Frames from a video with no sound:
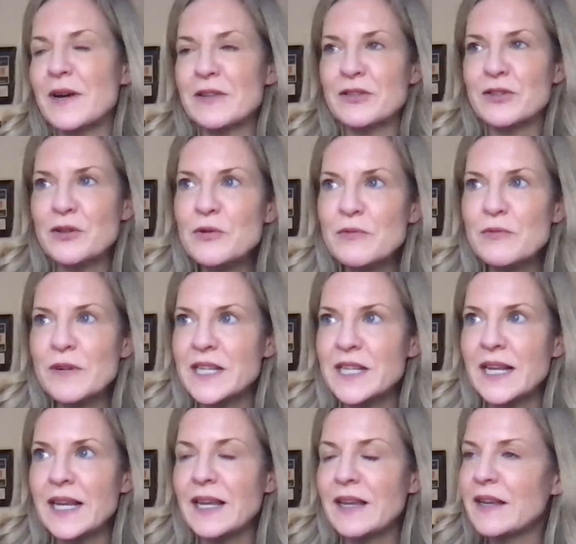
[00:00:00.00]
a school
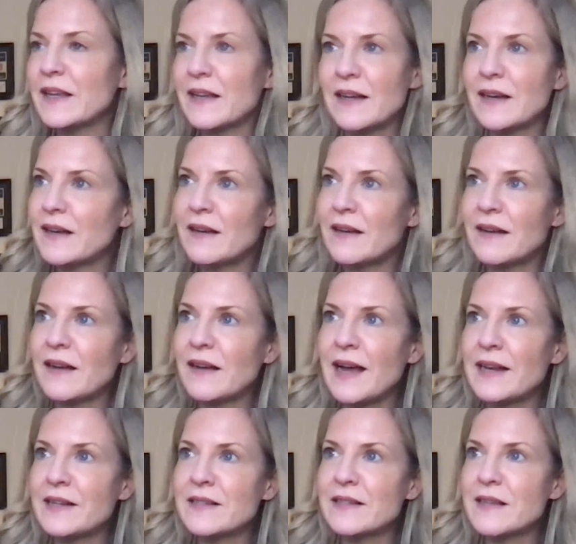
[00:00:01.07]
recently,
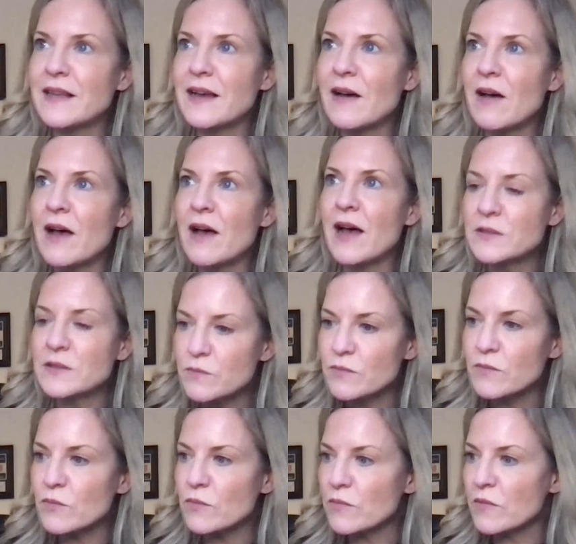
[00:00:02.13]
and as
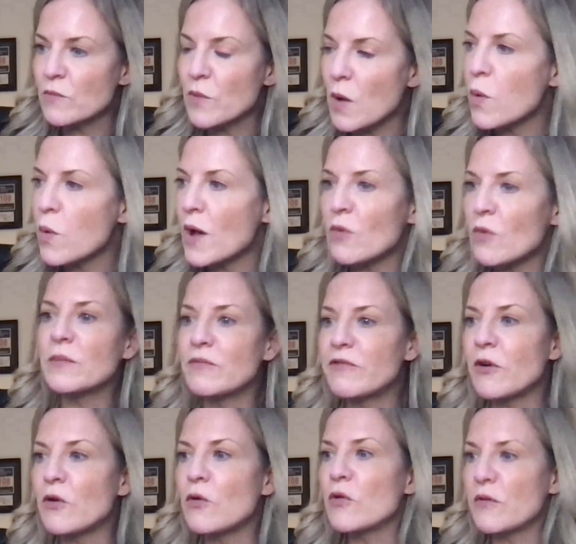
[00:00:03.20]
a welcome
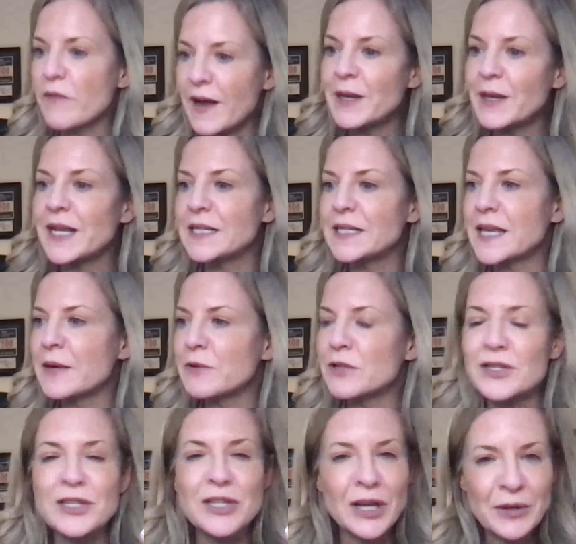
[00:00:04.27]
for all the families, it
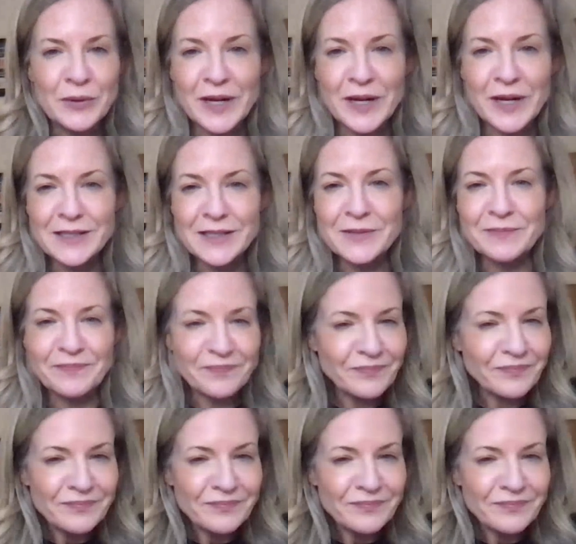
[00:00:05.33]
was donuts